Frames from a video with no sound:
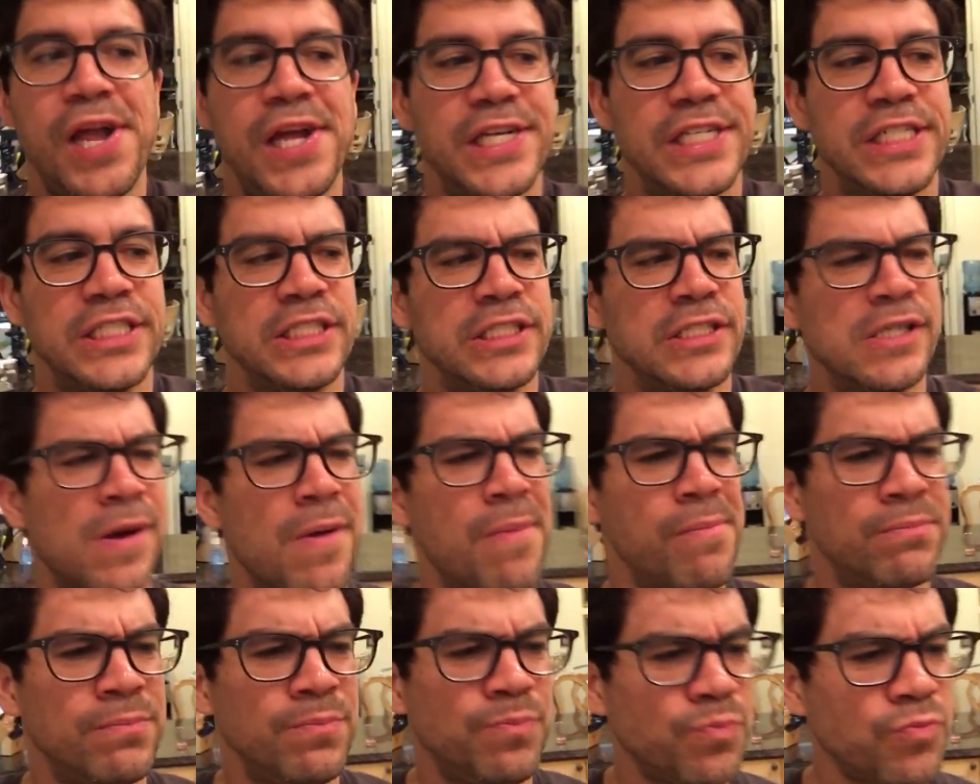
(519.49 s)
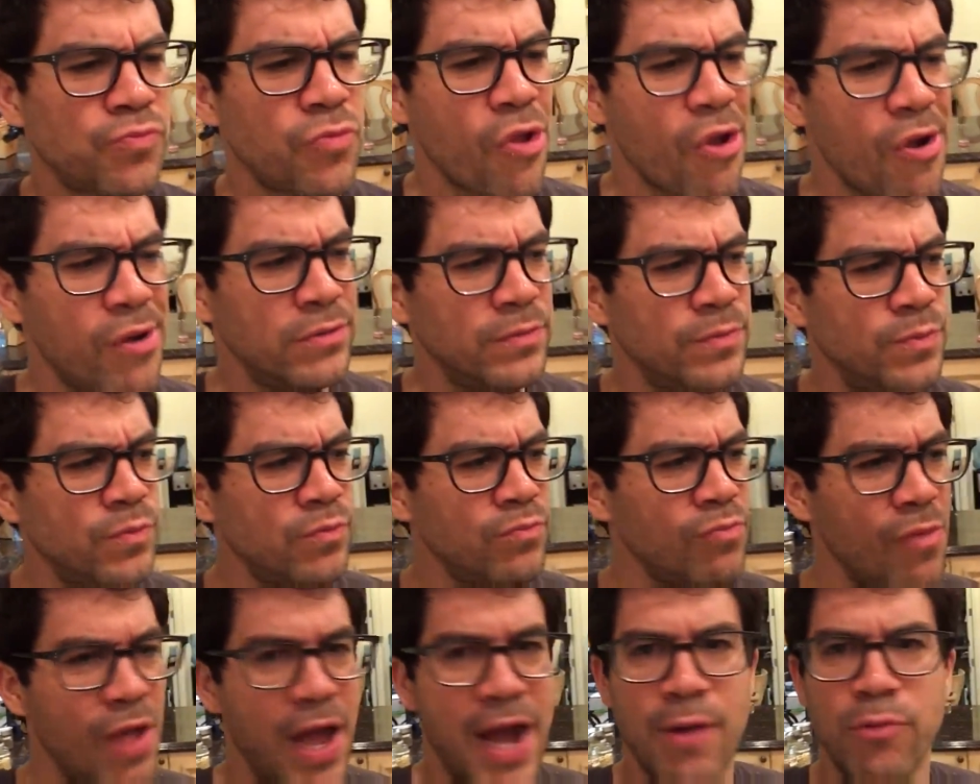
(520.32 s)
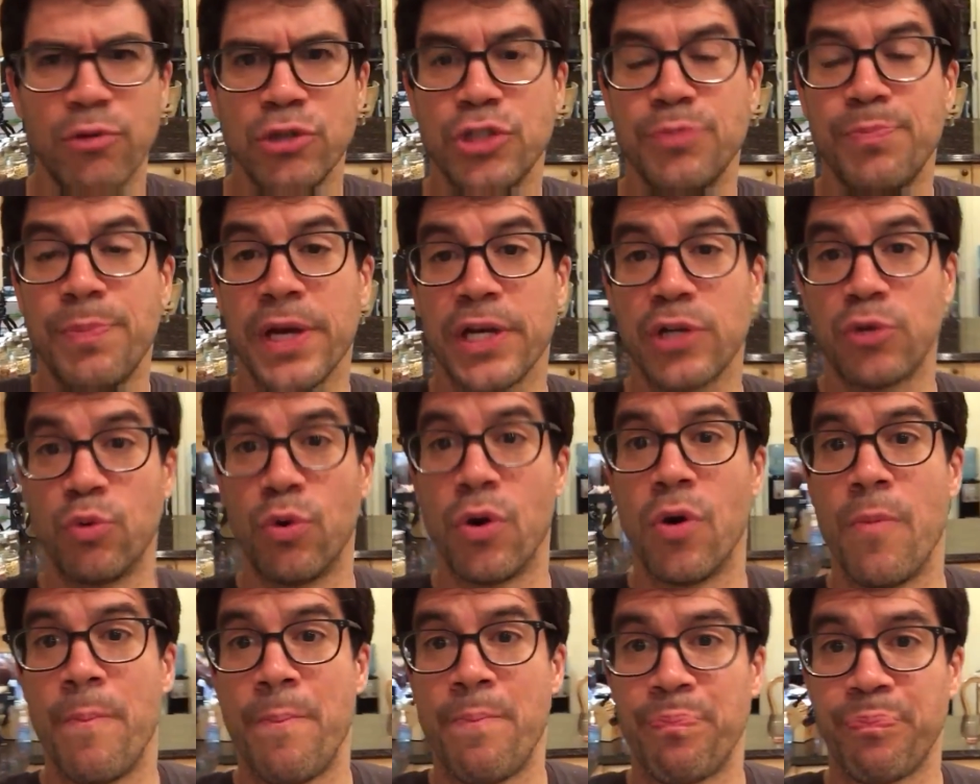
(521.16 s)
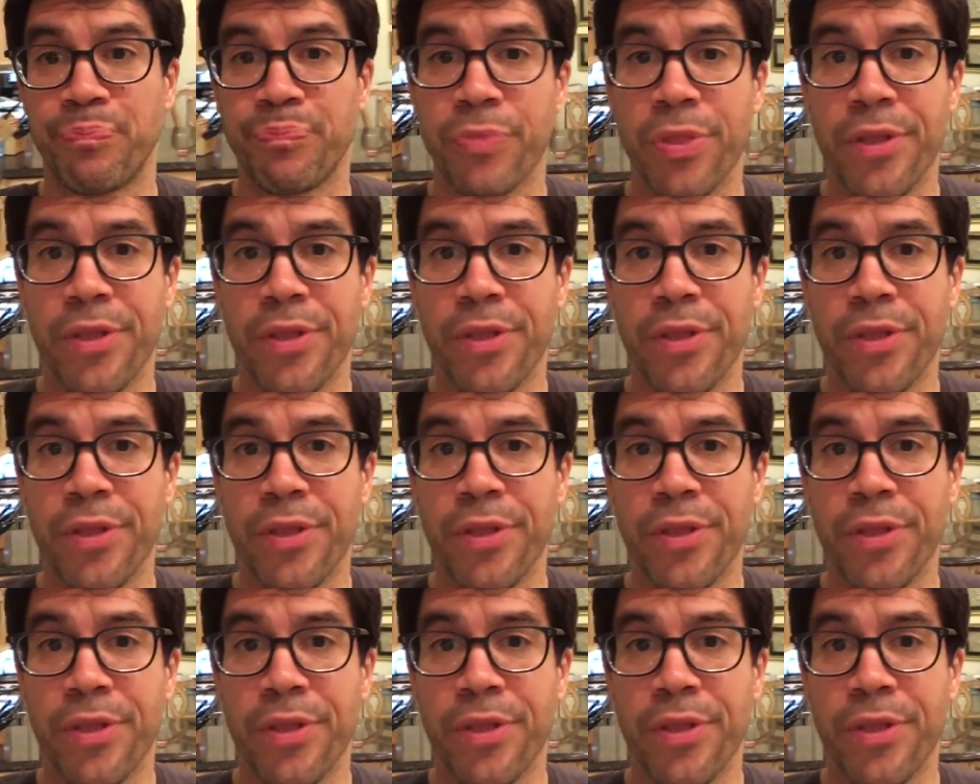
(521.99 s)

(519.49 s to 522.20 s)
And I respect Rome.